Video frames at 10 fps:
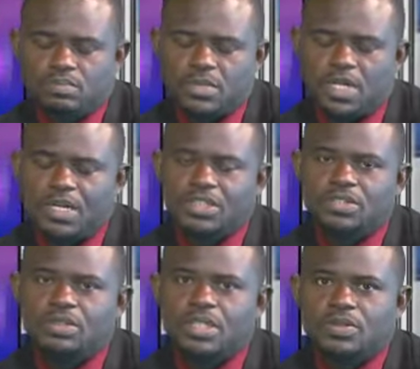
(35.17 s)

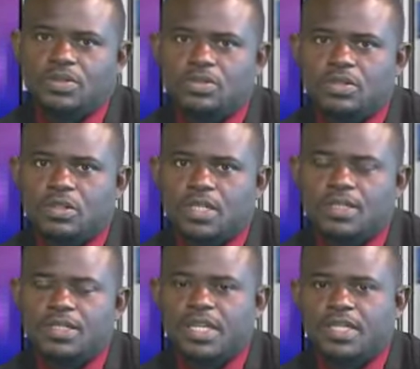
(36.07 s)
election that was
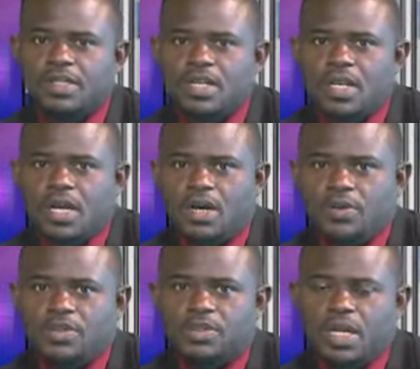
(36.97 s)
conducted then
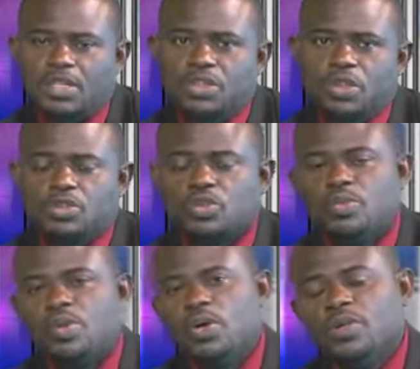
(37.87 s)
was adjudged to
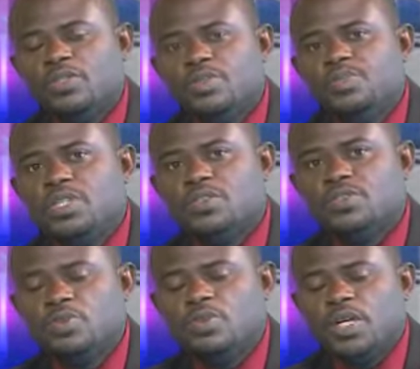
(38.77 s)
be one of the
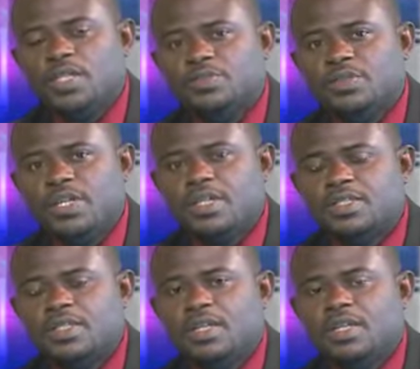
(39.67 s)
peaceful and the
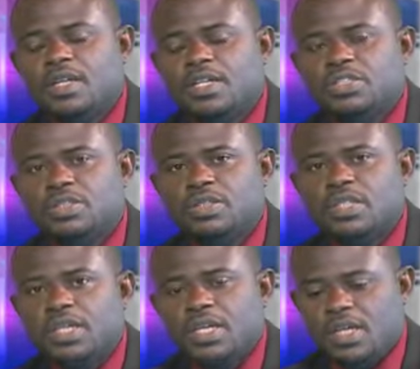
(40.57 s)
fairest election
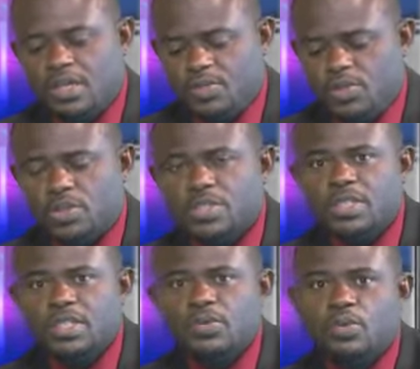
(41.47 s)

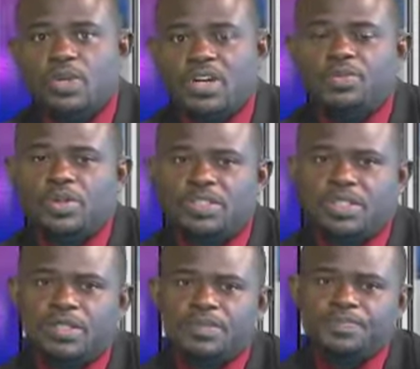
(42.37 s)
would have brought
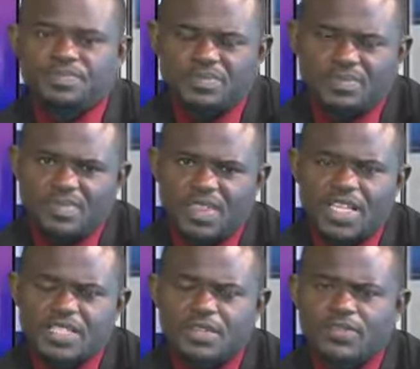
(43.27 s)
in
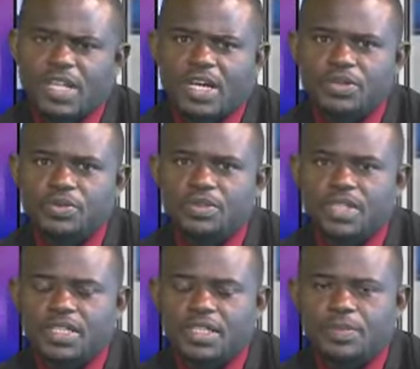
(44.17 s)
a civilian rule
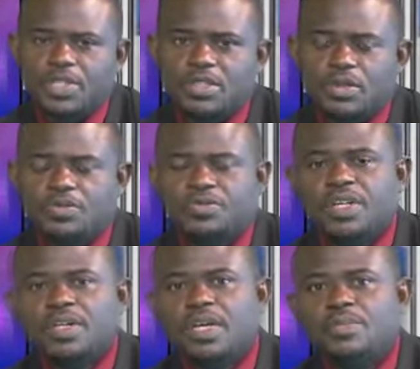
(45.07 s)
then in the person of
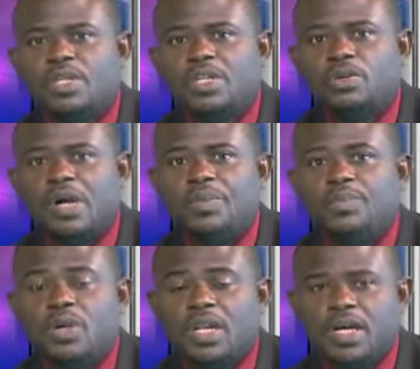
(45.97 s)
MKO
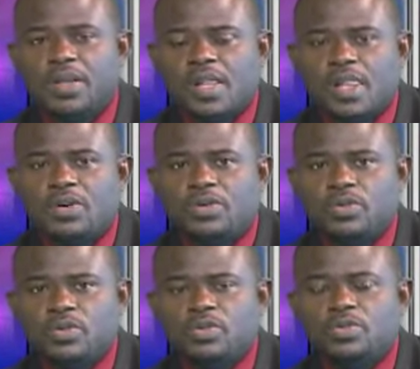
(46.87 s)
Abiola,
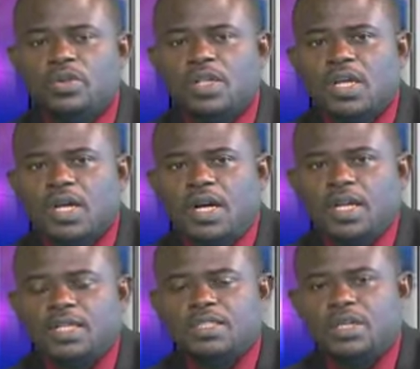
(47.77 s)
who
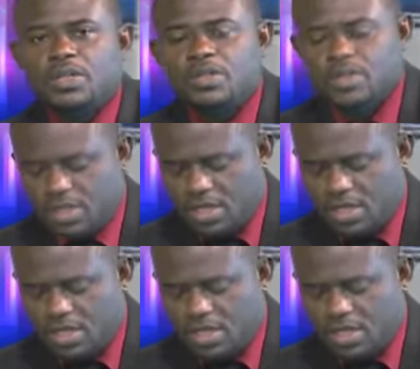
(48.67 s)
later on